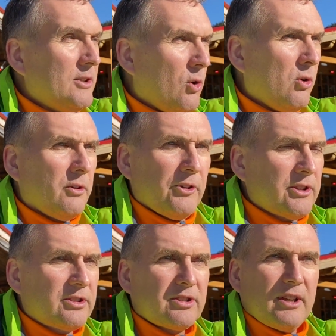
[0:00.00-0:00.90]
all of
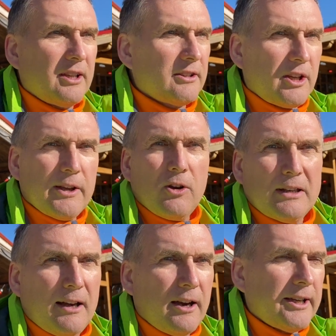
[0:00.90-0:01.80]
us and going
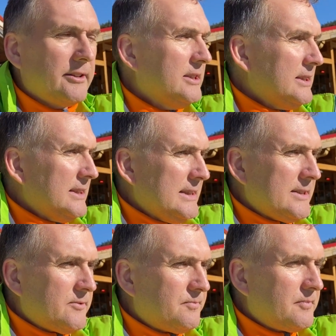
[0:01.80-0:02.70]
online.
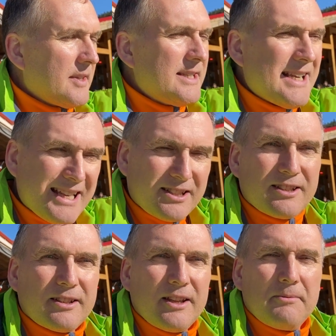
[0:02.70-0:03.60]

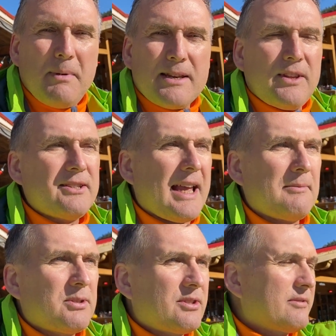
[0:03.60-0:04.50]
Yes, many of these
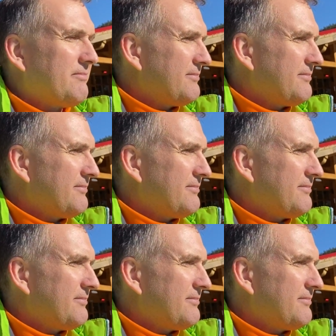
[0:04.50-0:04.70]
apps